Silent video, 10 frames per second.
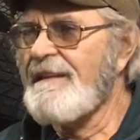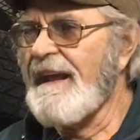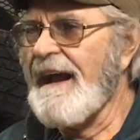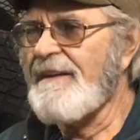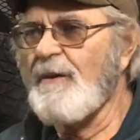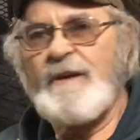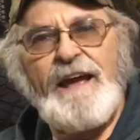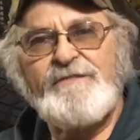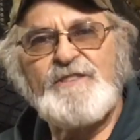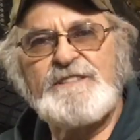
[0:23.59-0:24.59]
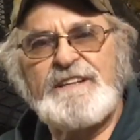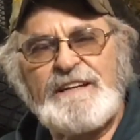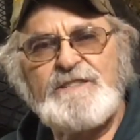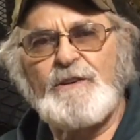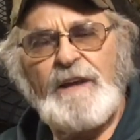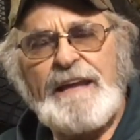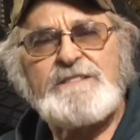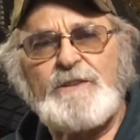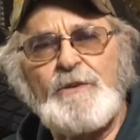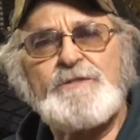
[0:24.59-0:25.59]
that I don't have just an ex
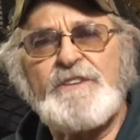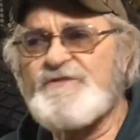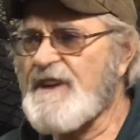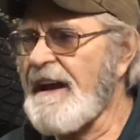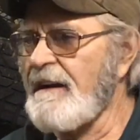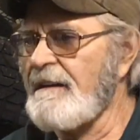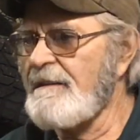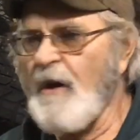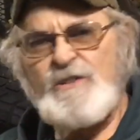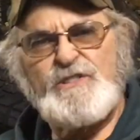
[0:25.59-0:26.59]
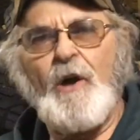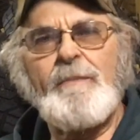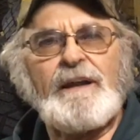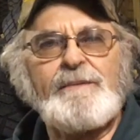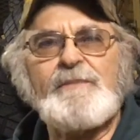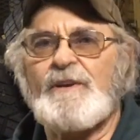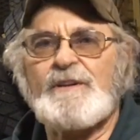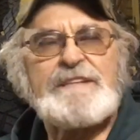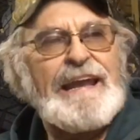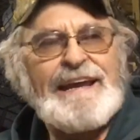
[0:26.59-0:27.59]
exclusive channel on, on sawmilling
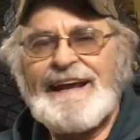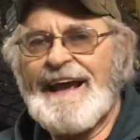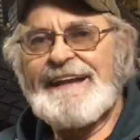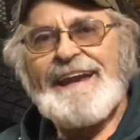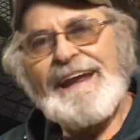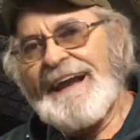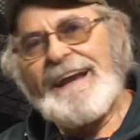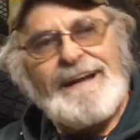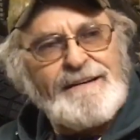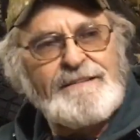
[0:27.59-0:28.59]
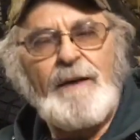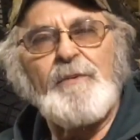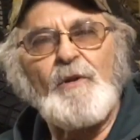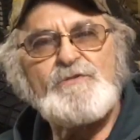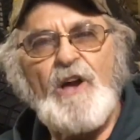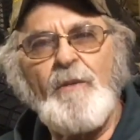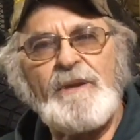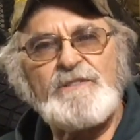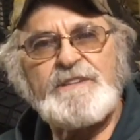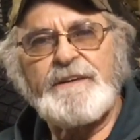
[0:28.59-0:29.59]
because I dang, I got a couple old
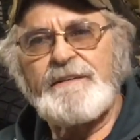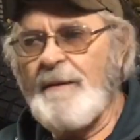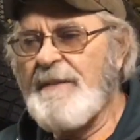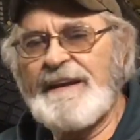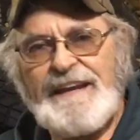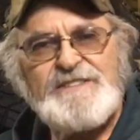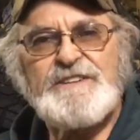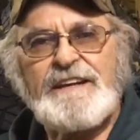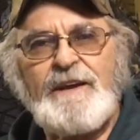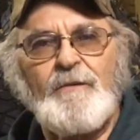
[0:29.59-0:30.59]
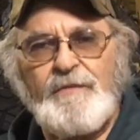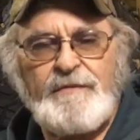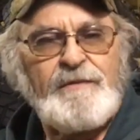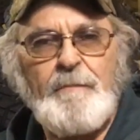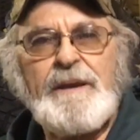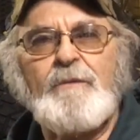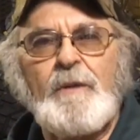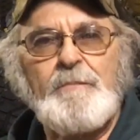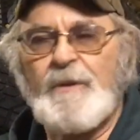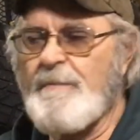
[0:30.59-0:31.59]
sawmills here. I've been itching to get the big
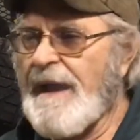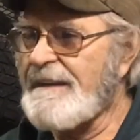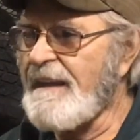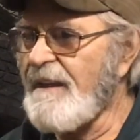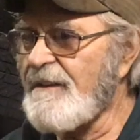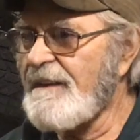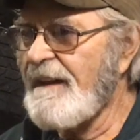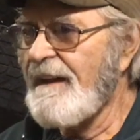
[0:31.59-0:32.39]
one put back together.